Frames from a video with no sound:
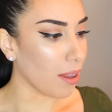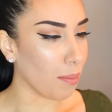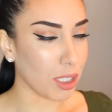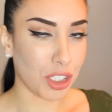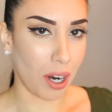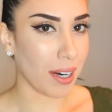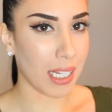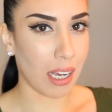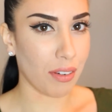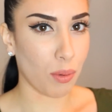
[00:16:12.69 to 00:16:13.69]
The
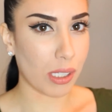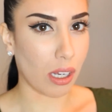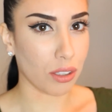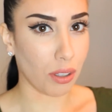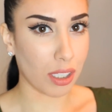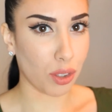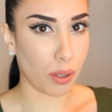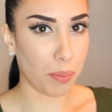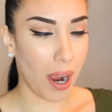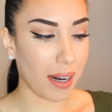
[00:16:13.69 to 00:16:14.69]
majority of it was all
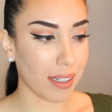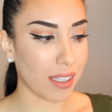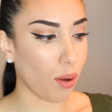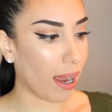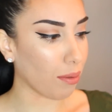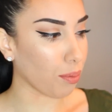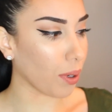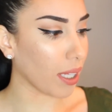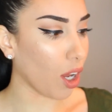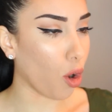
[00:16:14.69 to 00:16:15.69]
drugstore products, so I
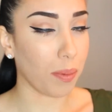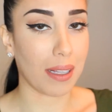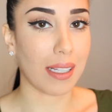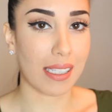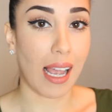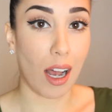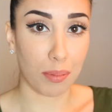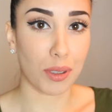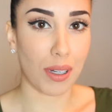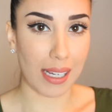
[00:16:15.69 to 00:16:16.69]
really hope that this
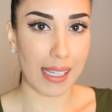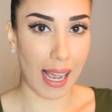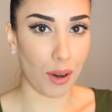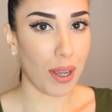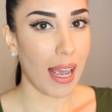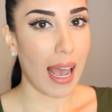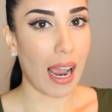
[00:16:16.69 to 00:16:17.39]
helped you guys out.